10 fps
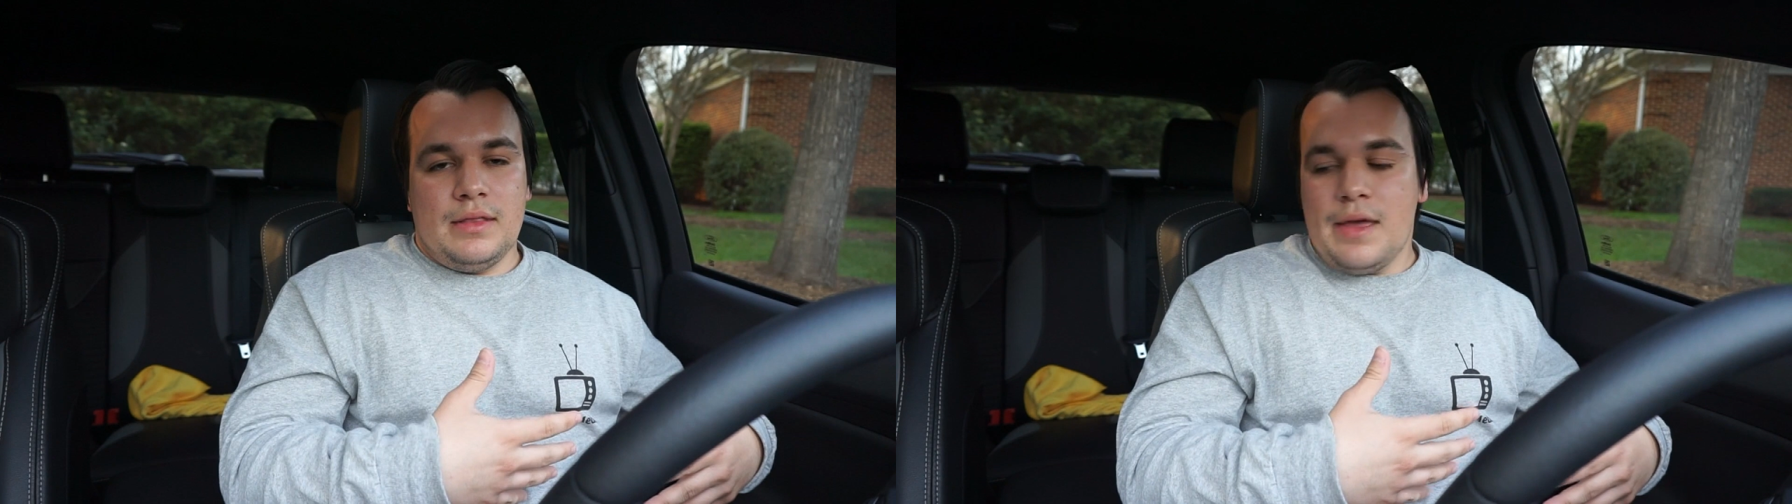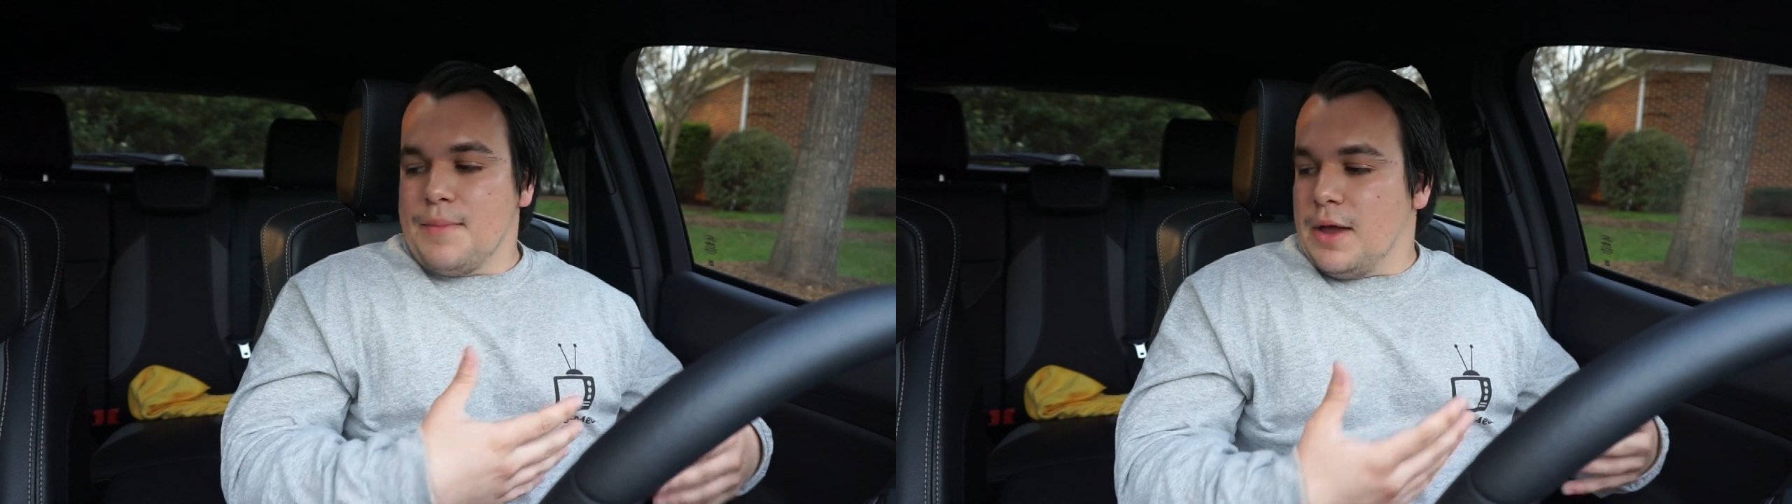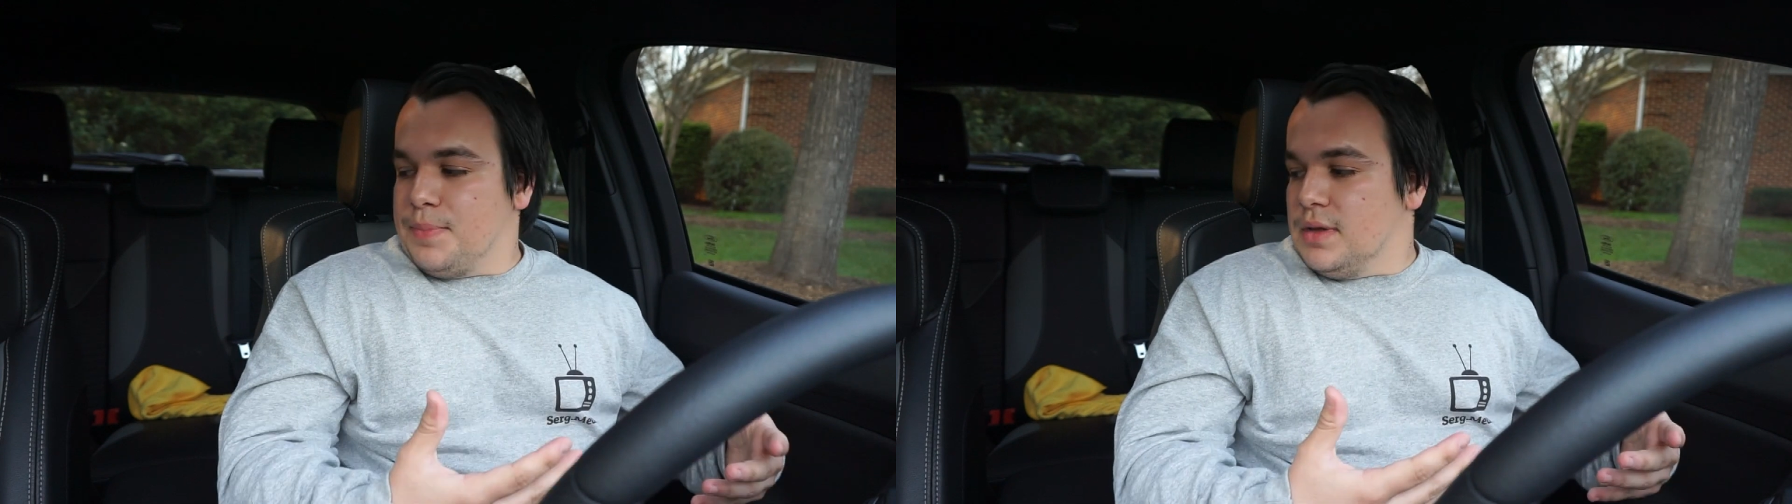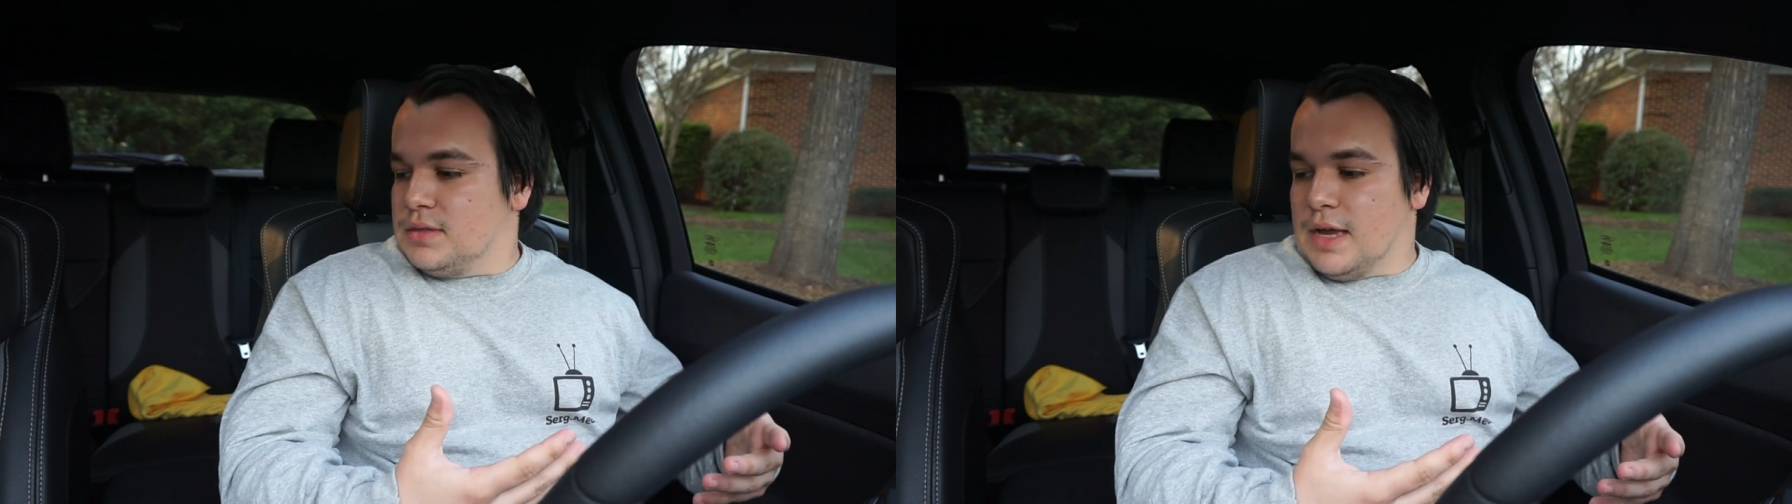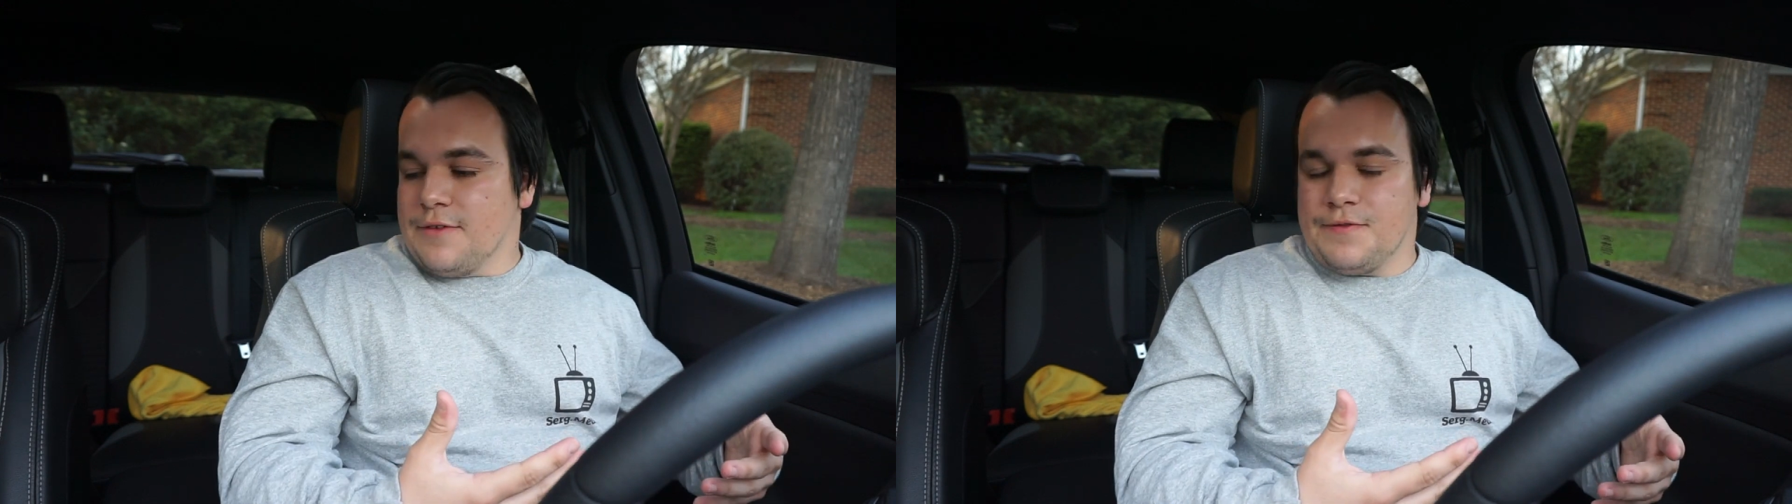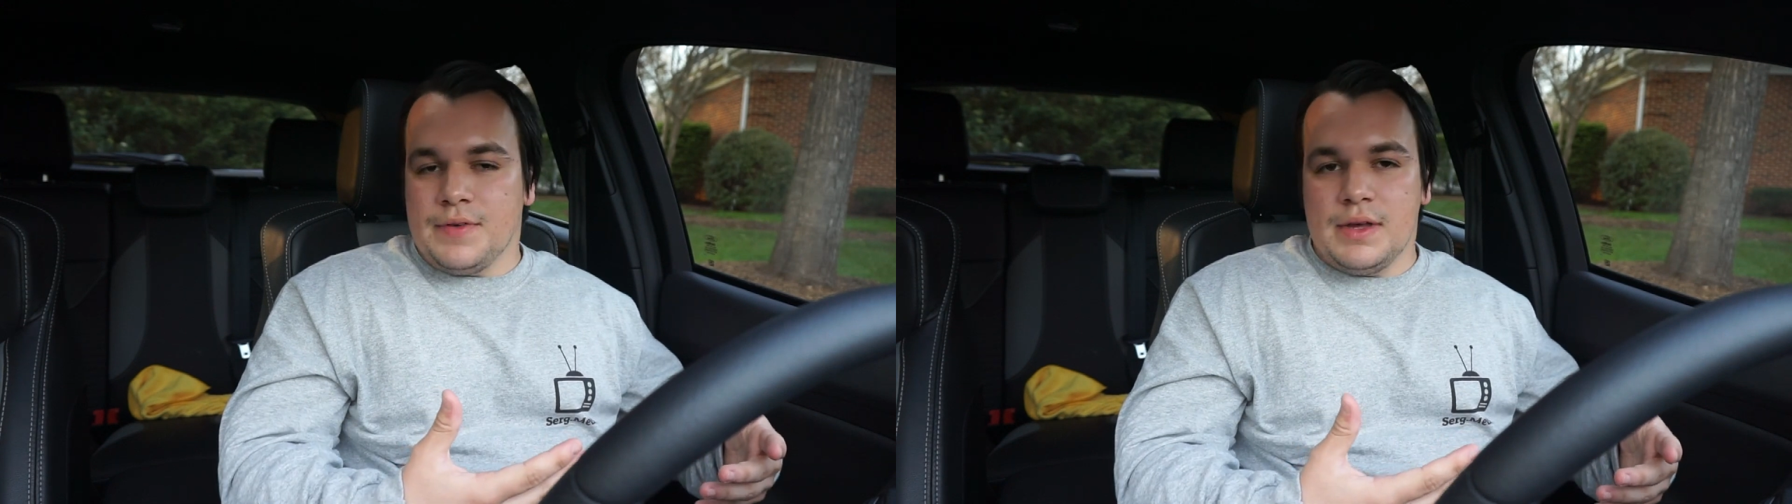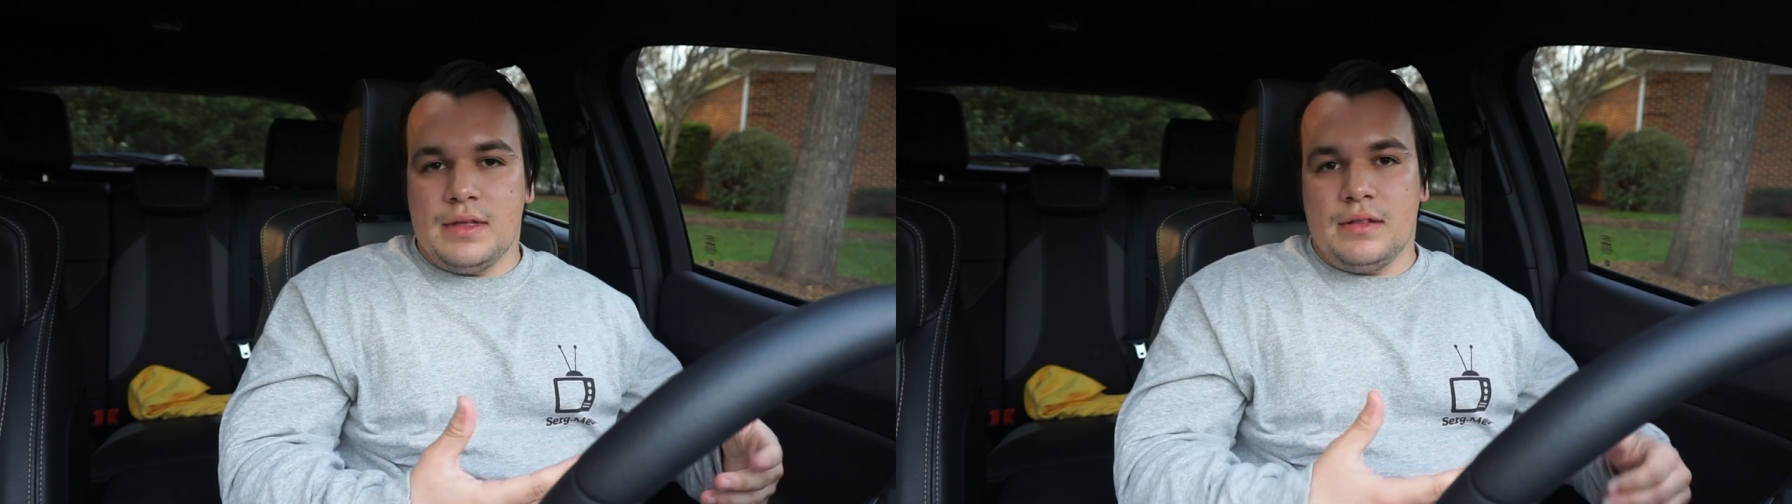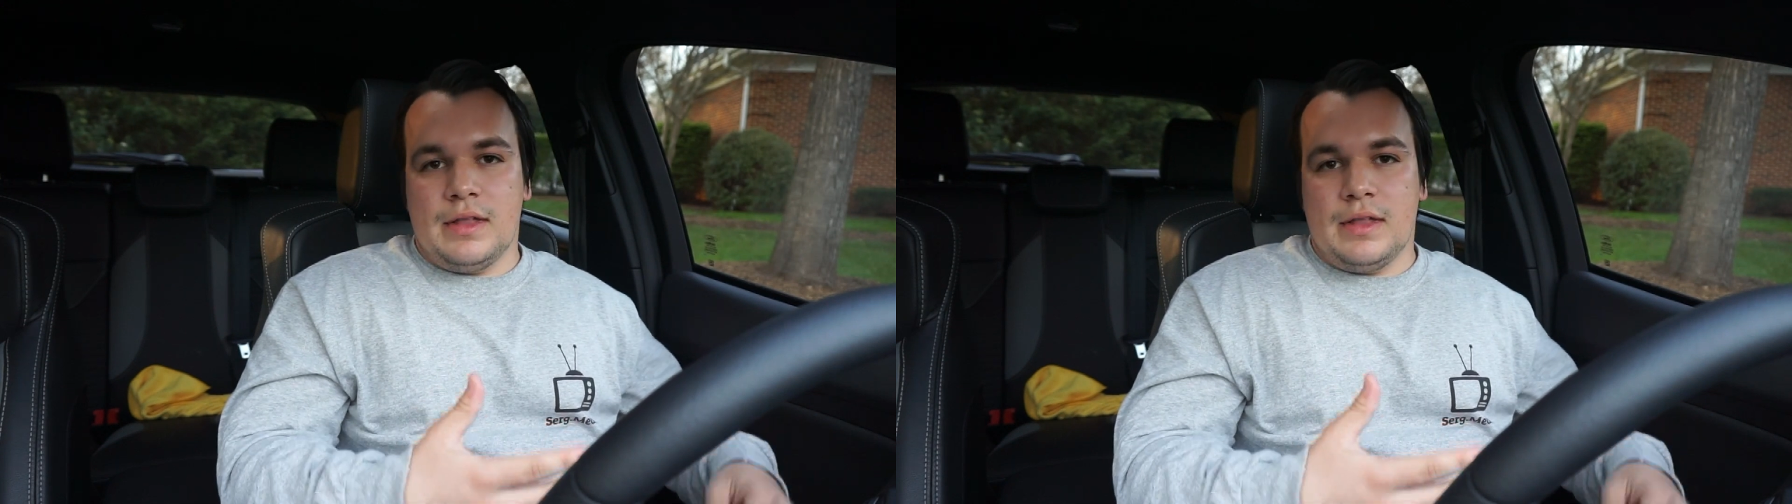they might be a tight fit.